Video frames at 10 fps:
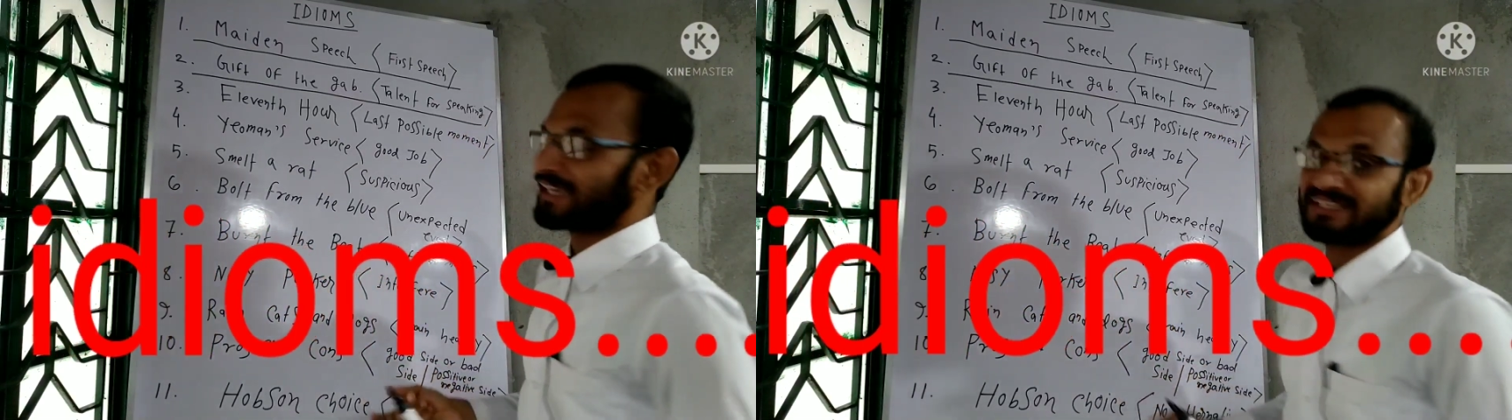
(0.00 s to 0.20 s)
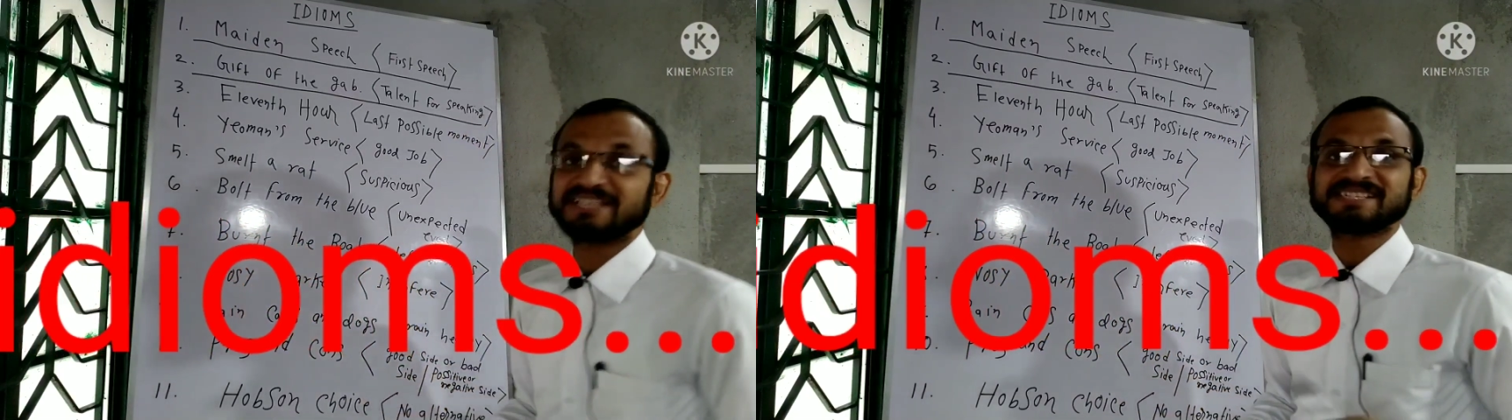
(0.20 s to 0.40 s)

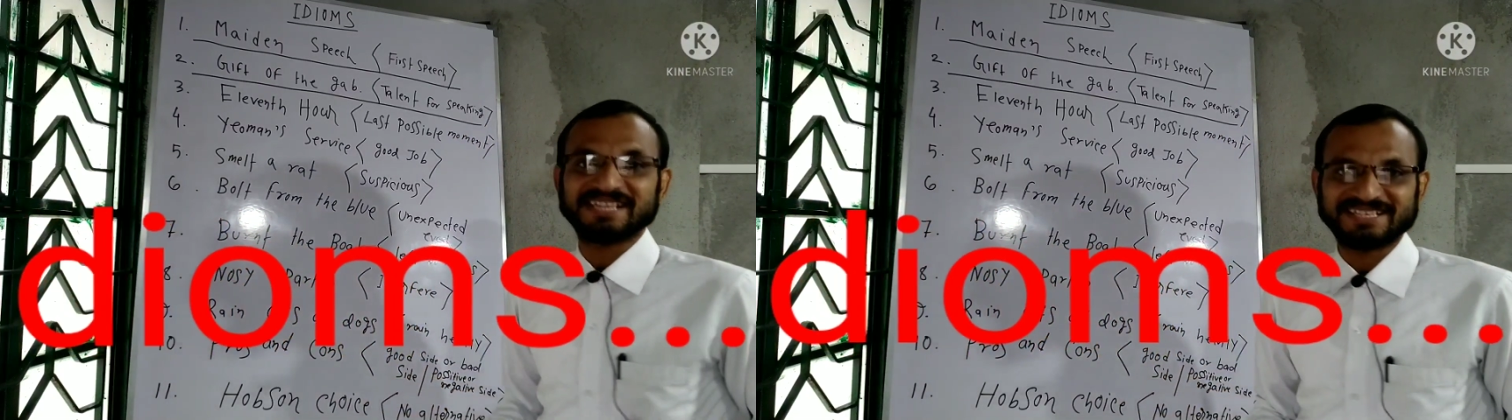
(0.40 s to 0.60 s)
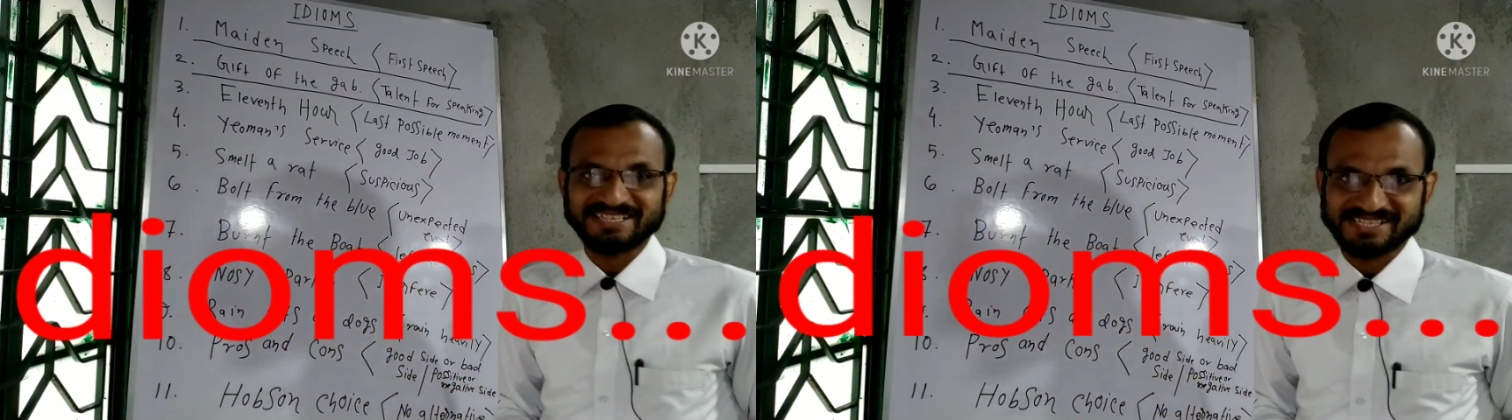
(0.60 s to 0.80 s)
in the
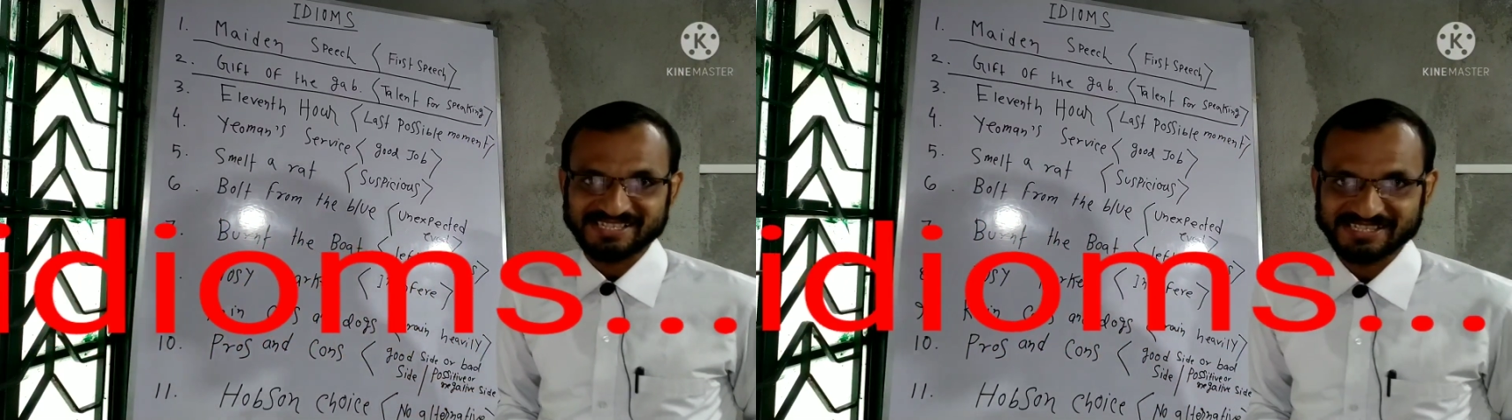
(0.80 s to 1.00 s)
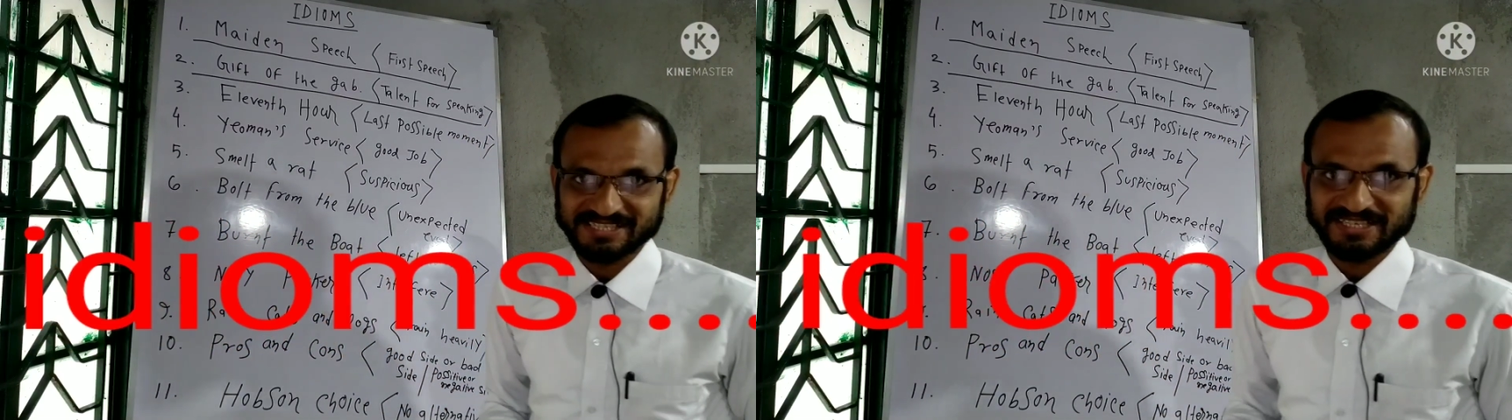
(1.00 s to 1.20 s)

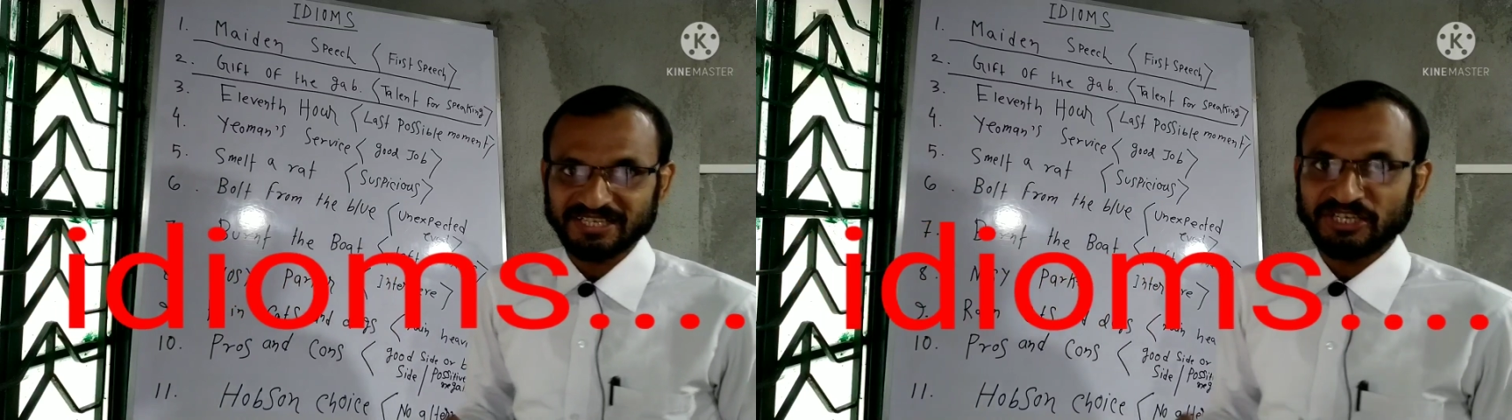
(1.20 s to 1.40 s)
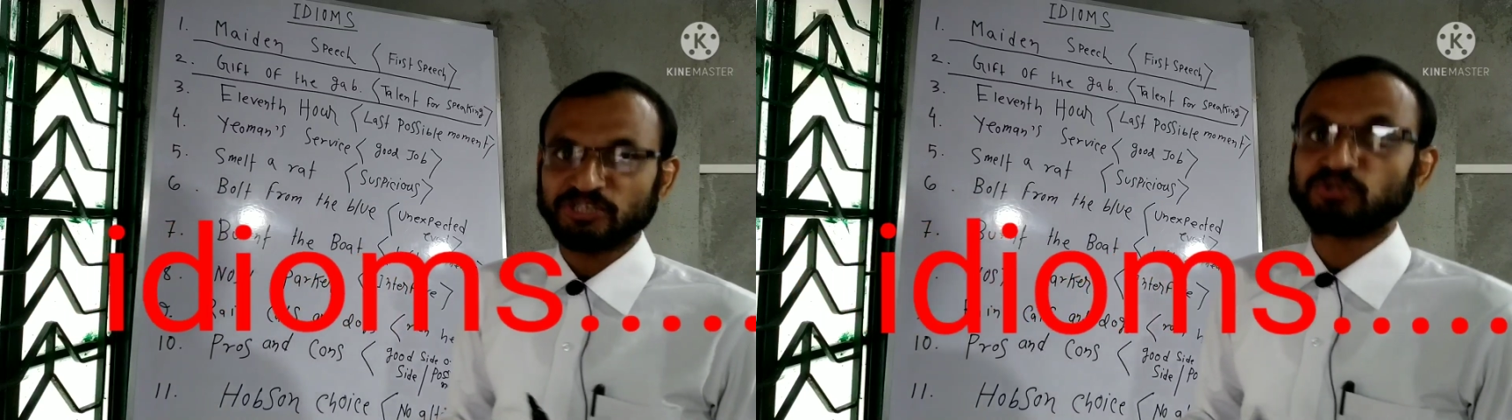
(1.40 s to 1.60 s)
sentences
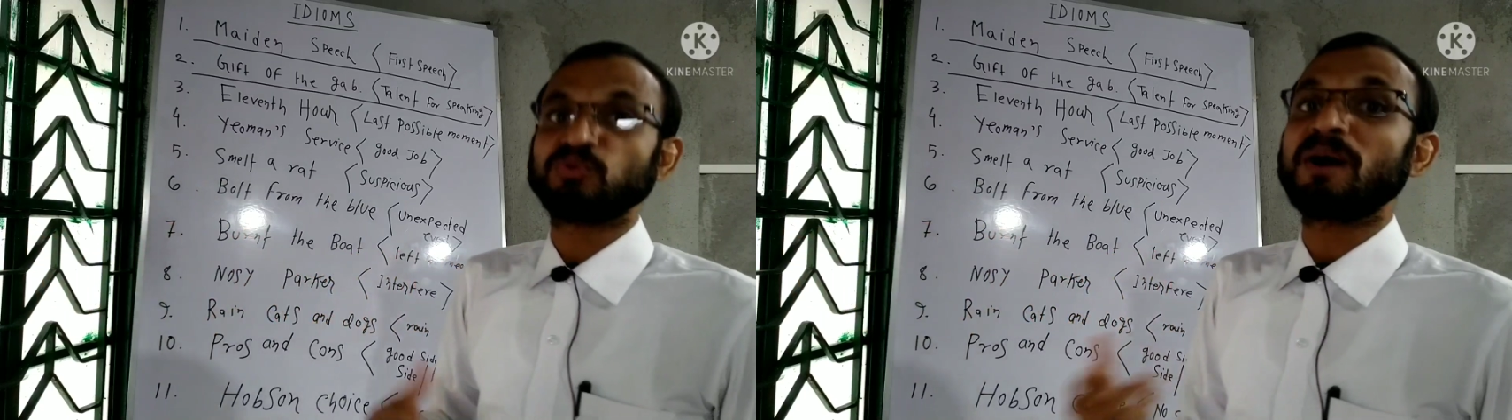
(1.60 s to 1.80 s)
to